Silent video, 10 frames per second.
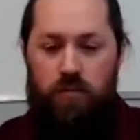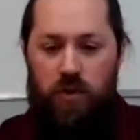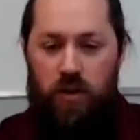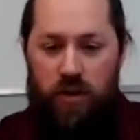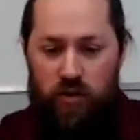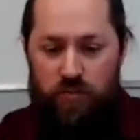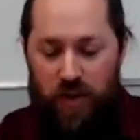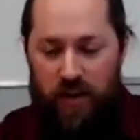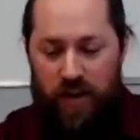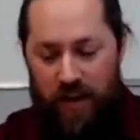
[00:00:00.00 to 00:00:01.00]
There's
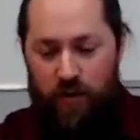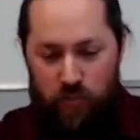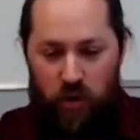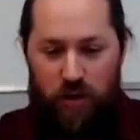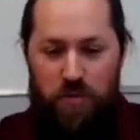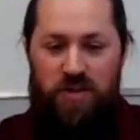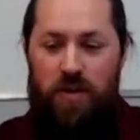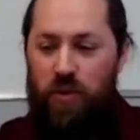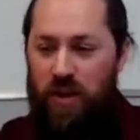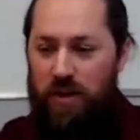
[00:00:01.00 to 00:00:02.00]
again, there's more that could be
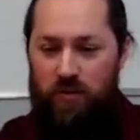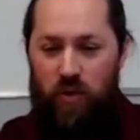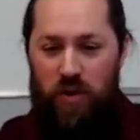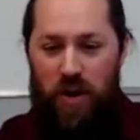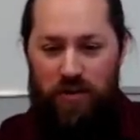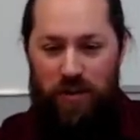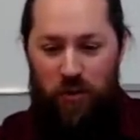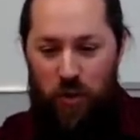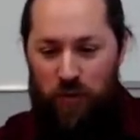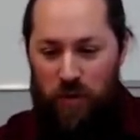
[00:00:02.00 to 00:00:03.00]
said, but I, I
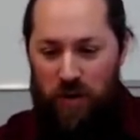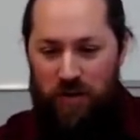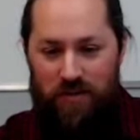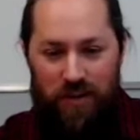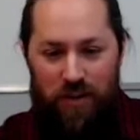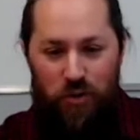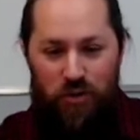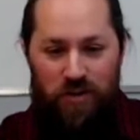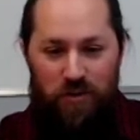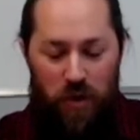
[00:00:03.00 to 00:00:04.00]
don't know if I want to
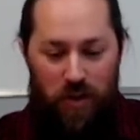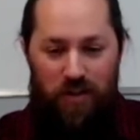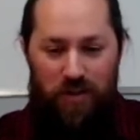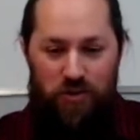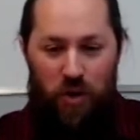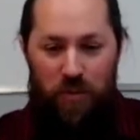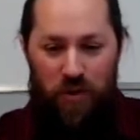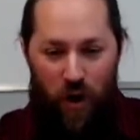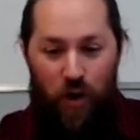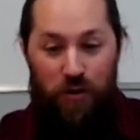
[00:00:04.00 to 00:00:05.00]
yes. jump
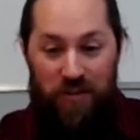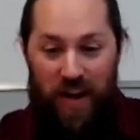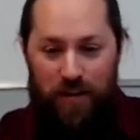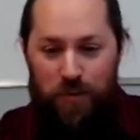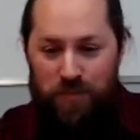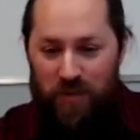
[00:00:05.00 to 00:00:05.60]
into all of that.